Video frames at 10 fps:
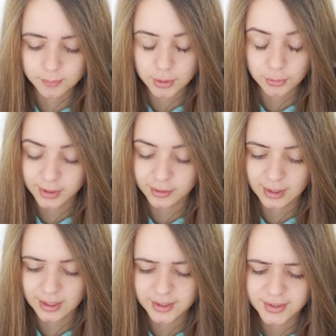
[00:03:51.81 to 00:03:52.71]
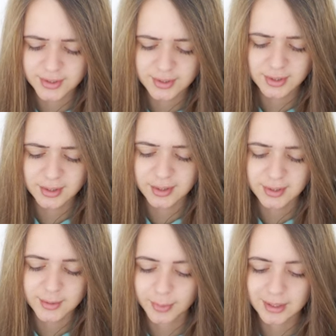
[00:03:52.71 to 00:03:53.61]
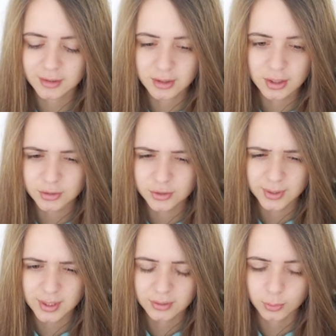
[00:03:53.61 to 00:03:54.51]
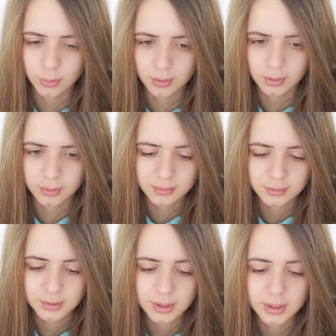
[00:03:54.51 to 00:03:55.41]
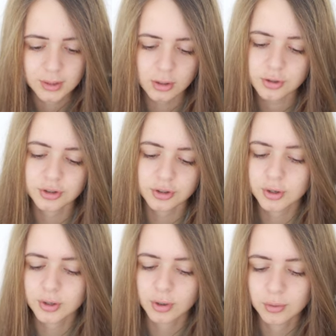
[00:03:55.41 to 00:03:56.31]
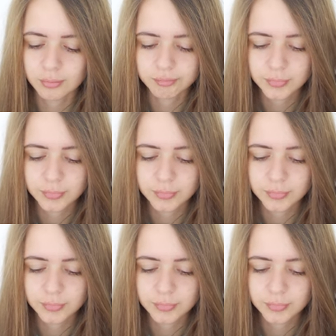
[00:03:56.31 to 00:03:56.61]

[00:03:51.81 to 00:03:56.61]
recognized independent country in the world. Not sure though.